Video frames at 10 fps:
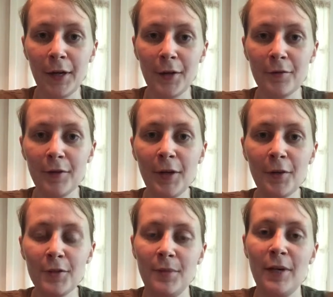another
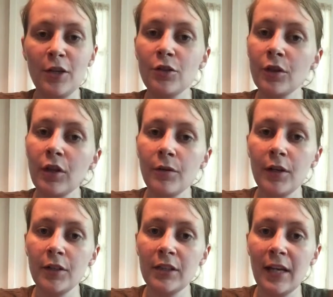video to make sure that you
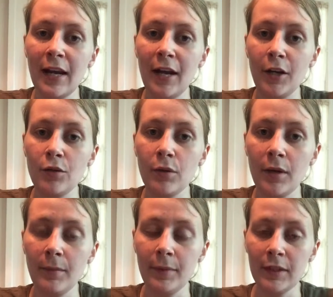understand how to do it,
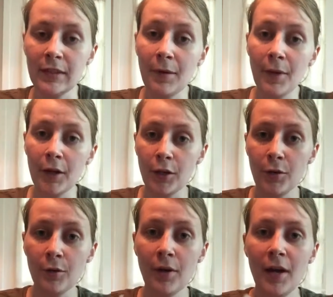because I want
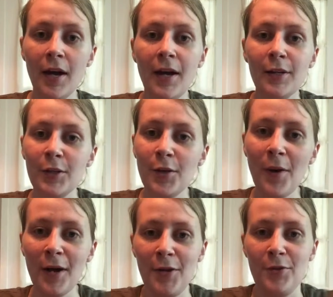you to know
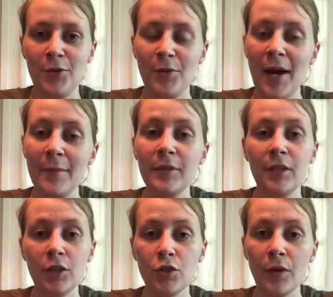how to use your wraps and
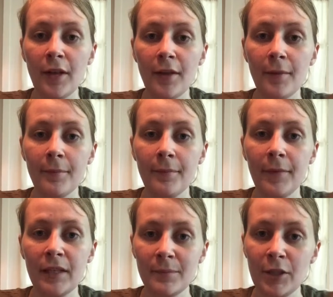enjoy them
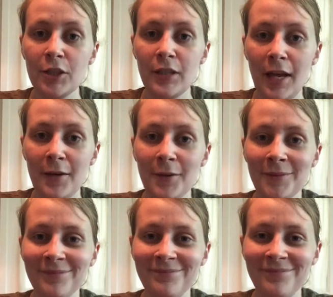as much as I do.
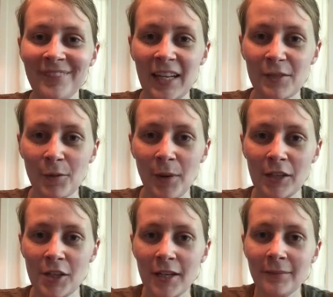Thanks for
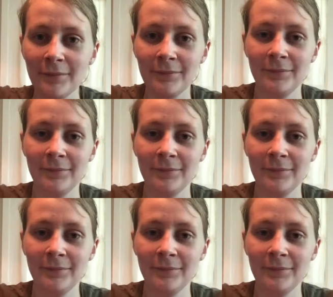watching.